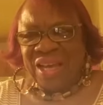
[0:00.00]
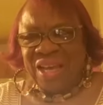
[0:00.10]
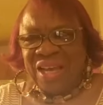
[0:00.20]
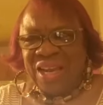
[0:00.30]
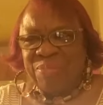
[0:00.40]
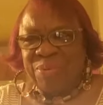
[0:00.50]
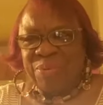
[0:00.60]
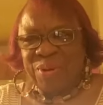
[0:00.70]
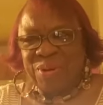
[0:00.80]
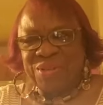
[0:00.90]
And I'm
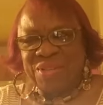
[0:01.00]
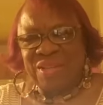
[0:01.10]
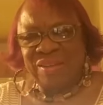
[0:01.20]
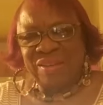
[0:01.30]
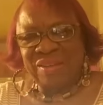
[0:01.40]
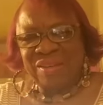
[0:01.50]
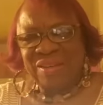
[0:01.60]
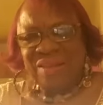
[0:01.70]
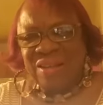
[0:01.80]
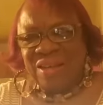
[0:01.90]
proposing
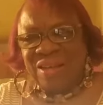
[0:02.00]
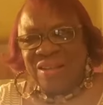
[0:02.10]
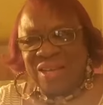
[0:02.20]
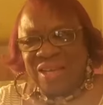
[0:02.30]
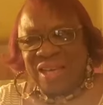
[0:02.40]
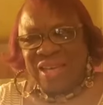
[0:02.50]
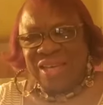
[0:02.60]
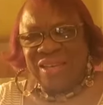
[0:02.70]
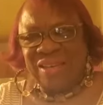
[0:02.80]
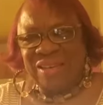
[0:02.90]
the
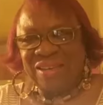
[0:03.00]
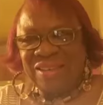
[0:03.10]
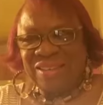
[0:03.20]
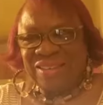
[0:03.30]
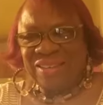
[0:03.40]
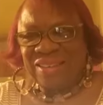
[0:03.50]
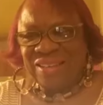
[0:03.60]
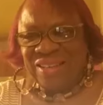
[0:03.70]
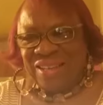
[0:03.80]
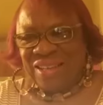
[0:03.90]
king,
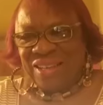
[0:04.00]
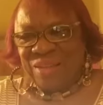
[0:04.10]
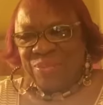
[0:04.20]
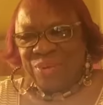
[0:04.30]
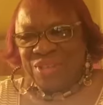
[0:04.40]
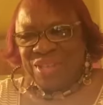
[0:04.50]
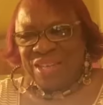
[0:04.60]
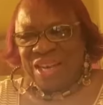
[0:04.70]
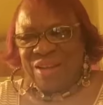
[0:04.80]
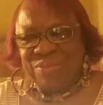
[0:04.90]
the person
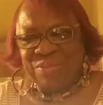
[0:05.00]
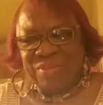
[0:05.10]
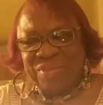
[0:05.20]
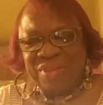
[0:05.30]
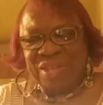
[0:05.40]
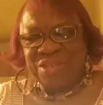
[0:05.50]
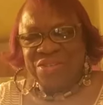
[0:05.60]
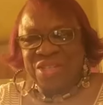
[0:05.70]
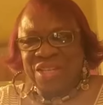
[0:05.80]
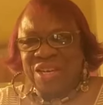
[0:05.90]
that I'm
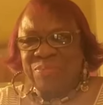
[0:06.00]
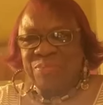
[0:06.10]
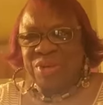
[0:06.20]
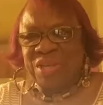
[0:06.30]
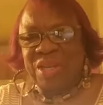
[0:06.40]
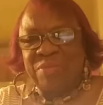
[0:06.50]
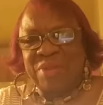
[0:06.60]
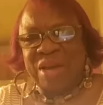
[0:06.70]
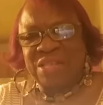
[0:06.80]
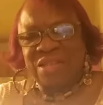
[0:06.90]
interested in being the
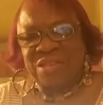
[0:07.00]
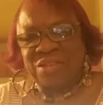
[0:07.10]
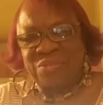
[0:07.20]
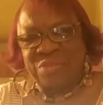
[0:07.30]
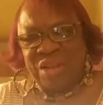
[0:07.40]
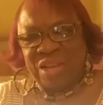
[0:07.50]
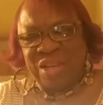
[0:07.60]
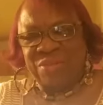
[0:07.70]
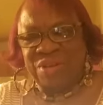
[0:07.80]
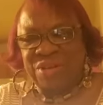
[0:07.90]
ambassador to my
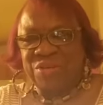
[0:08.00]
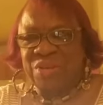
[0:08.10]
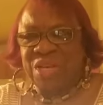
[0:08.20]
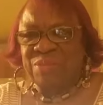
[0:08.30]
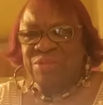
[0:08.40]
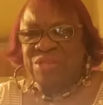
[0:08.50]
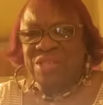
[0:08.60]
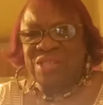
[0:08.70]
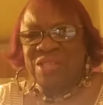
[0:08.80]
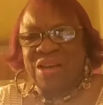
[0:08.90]
label, the new label,
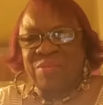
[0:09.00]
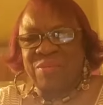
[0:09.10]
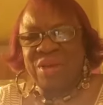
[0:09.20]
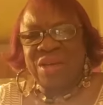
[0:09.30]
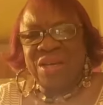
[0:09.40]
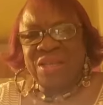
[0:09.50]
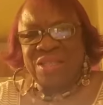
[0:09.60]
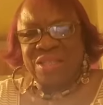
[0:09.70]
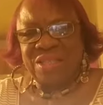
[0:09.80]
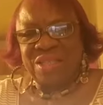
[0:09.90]
TSOM,
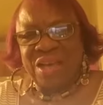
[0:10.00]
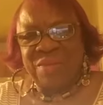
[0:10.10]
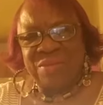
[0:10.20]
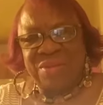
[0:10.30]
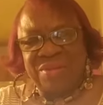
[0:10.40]
TSOM